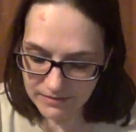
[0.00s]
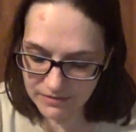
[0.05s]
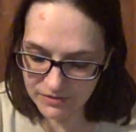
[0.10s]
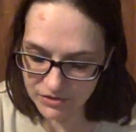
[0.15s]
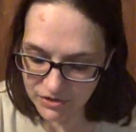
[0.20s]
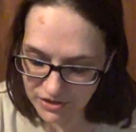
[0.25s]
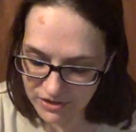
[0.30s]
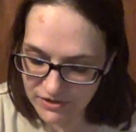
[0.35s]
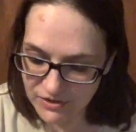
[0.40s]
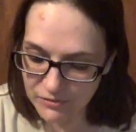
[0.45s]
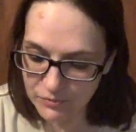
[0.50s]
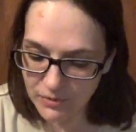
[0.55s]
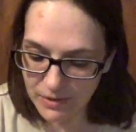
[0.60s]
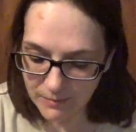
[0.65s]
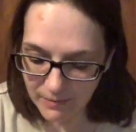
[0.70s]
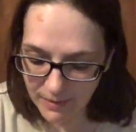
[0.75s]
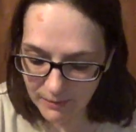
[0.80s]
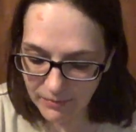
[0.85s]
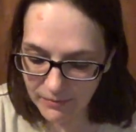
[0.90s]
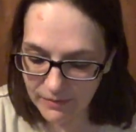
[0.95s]
Just
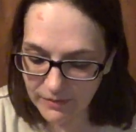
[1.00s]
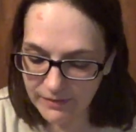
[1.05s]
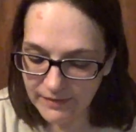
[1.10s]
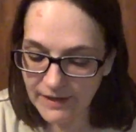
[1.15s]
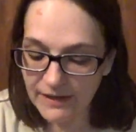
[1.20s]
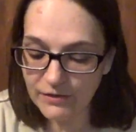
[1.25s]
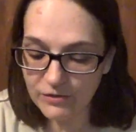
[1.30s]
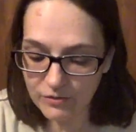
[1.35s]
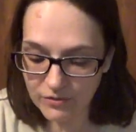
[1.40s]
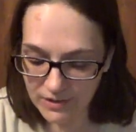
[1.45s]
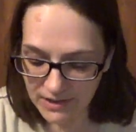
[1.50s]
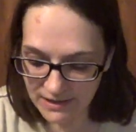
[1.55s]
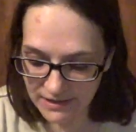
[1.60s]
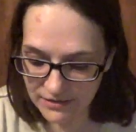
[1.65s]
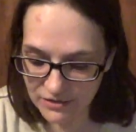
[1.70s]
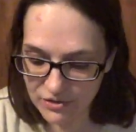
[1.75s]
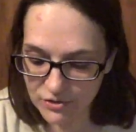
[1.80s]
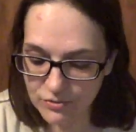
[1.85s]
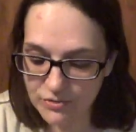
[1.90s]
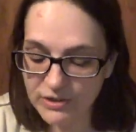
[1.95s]
remember that you
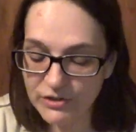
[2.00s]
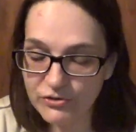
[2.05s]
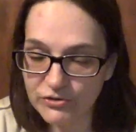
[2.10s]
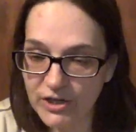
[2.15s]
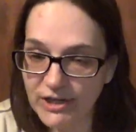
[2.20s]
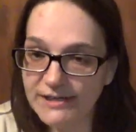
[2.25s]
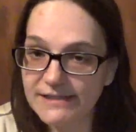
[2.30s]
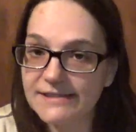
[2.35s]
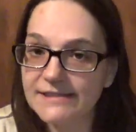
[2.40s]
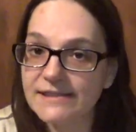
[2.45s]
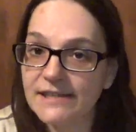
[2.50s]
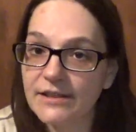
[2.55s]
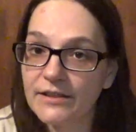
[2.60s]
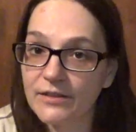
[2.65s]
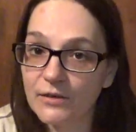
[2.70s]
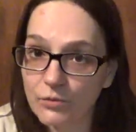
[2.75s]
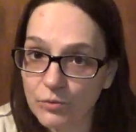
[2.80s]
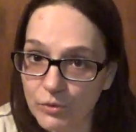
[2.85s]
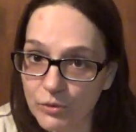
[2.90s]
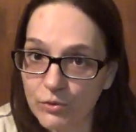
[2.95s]
need to address
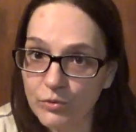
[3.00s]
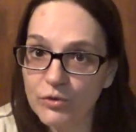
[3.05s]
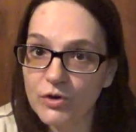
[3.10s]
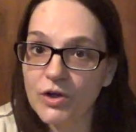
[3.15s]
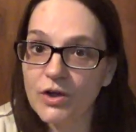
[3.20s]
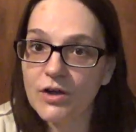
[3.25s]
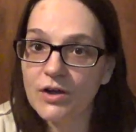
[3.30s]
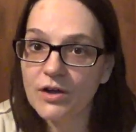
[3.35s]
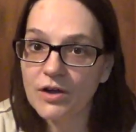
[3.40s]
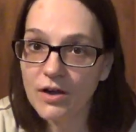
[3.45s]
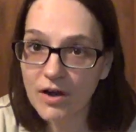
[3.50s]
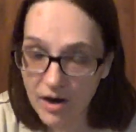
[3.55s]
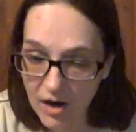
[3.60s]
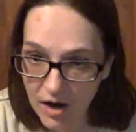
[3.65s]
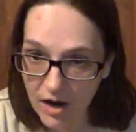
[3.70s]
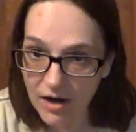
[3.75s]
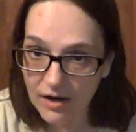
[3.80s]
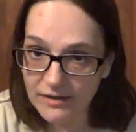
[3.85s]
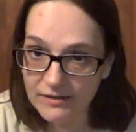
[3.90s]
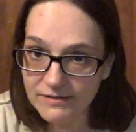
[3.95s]
the root
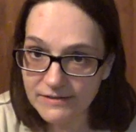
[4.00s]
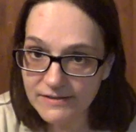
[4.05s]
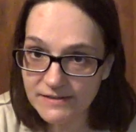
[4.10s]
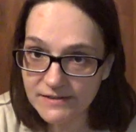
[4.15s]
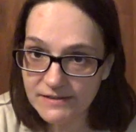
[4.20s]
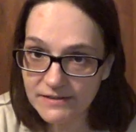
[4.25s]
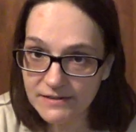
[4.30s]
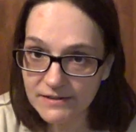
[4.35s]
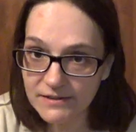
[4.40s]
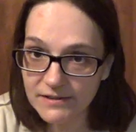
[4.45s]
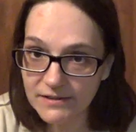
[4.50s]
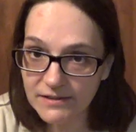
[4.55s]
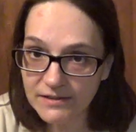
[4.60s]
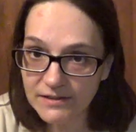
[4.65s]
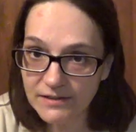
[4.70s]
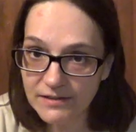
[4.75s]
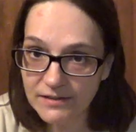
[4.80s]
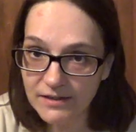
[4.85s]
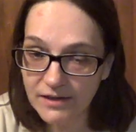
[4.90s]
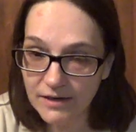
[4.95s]
cause
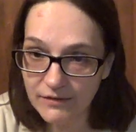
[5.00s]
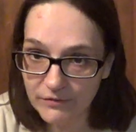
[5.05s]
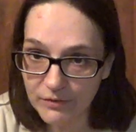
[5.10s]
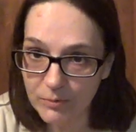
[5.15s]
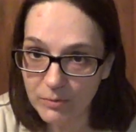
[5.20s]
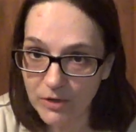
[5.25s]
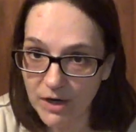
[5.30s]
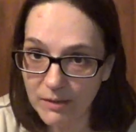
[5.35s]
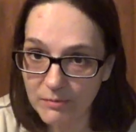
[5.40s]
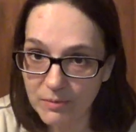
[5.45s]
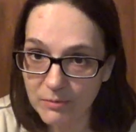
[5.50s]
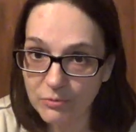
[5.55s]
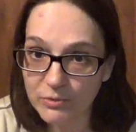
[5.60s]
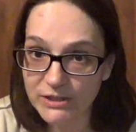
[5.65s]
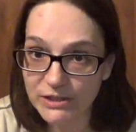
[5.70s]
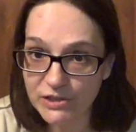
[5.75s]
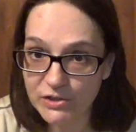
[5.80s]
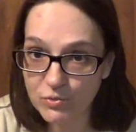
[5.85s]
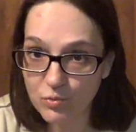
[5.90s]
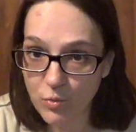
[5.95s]
of the problem,
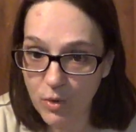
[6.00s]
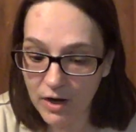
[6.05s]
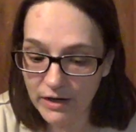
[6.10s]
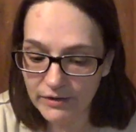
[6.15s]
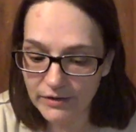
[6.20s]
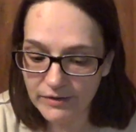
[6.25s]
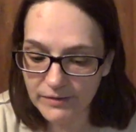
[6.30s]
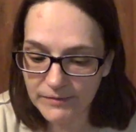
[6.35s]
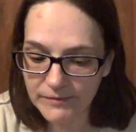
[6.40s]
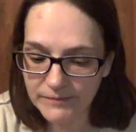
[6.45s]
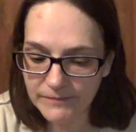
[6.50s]
which is water.